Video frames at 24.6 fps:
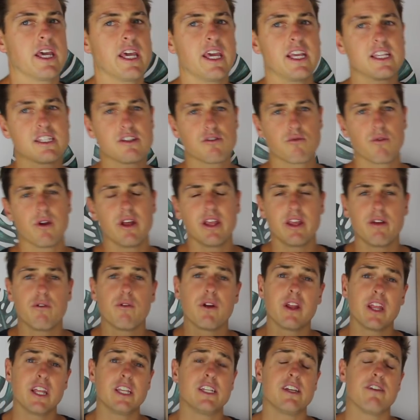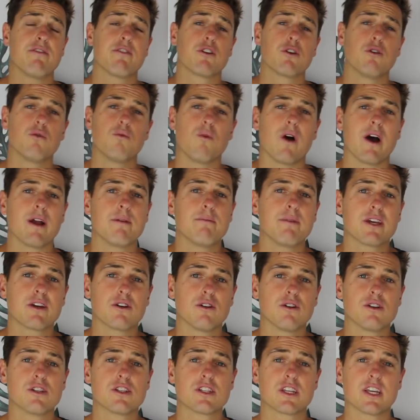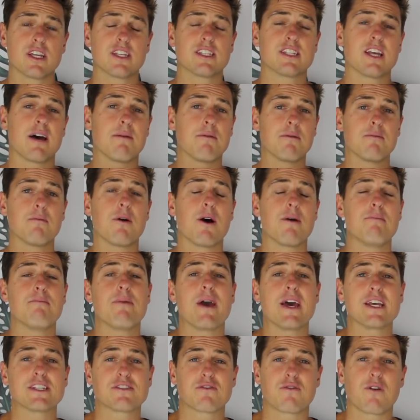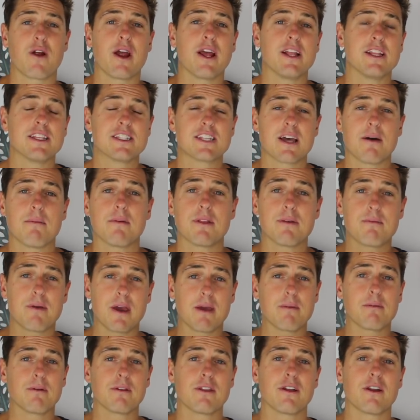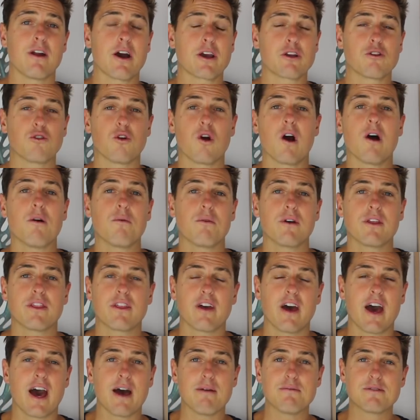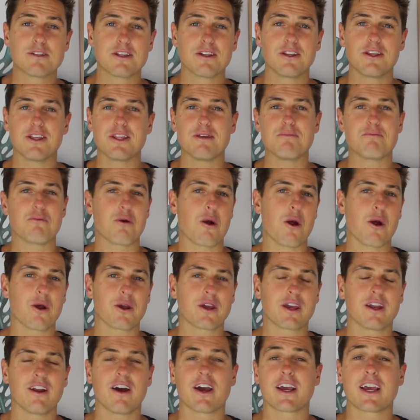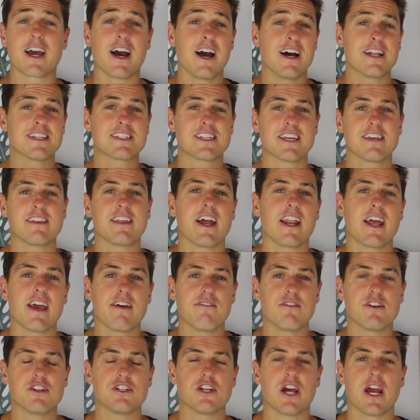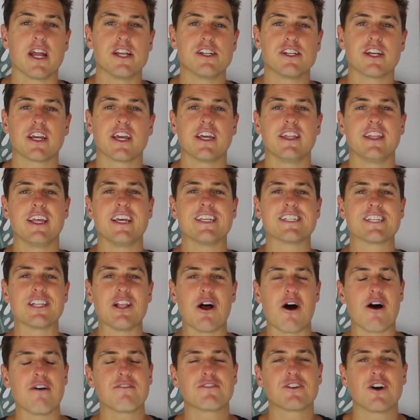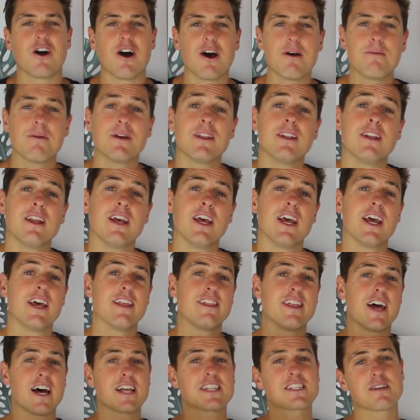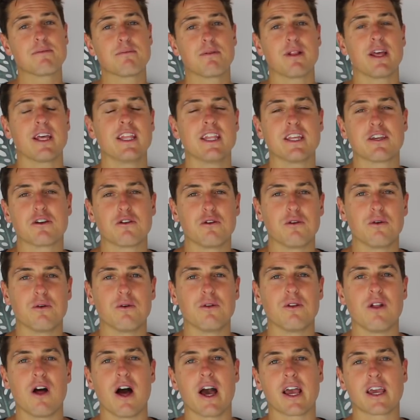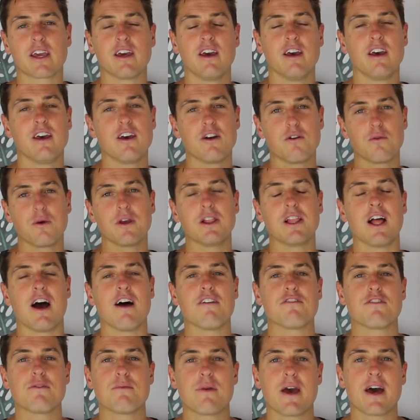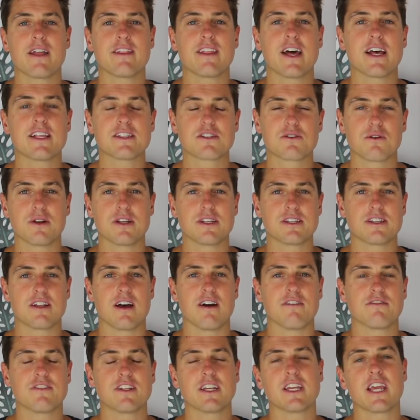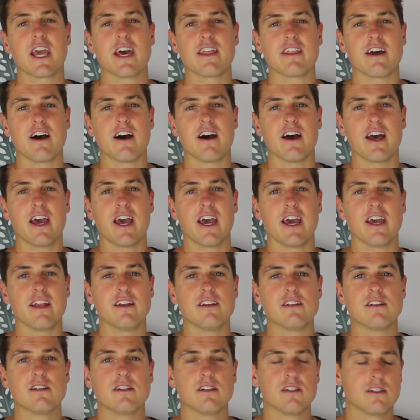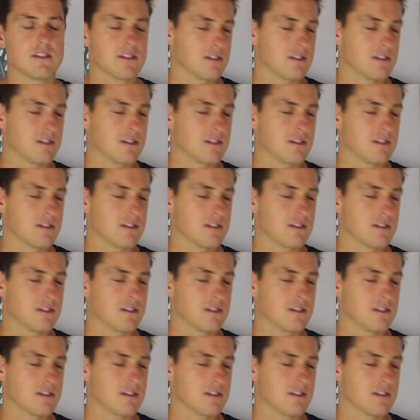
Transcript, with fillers: it's a really, really difficult one, because some of my best friends, some of the people that I grew up with, are absolutely broke, and I can't see that ever changing in this lifetime. And that's completely cool. Like, we laugh about that sort of stuff together, and